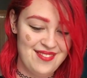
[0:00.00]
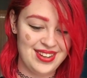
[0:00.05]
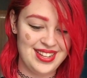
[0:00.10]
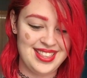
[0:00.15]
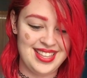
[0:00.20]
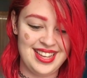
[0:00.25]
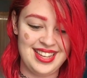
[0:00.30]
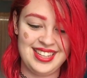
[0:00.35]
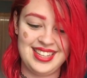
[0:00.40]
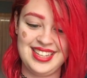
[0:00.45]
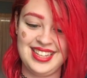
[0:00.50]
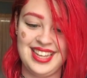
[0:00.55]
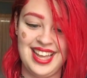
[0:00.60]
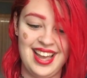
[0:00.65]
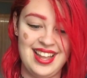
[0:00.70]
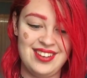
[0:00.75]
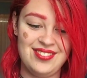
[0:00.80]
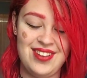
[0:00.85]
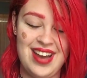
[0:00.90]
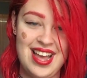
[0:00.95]
everything could
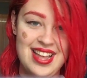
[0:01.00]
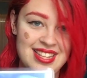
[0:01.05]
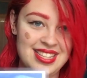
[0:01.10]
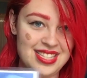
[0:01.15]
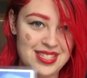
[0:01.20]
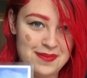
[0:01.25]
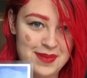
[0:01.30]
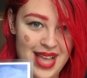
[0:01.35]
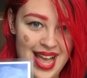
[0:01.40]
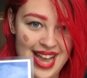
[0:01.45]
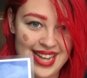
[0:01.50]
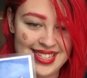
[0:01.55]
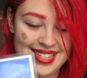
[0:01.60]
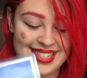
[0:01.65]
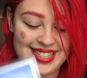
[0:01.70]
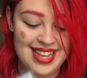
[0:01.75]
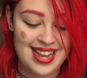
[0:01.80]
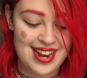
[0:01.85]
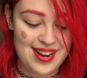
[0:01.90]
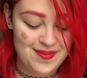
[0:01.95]
get wet and
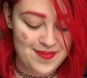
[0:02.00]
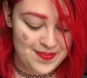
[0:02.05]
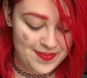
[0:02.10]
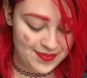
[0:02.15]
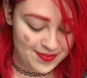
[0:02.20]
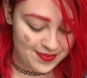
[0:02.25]
splashed there.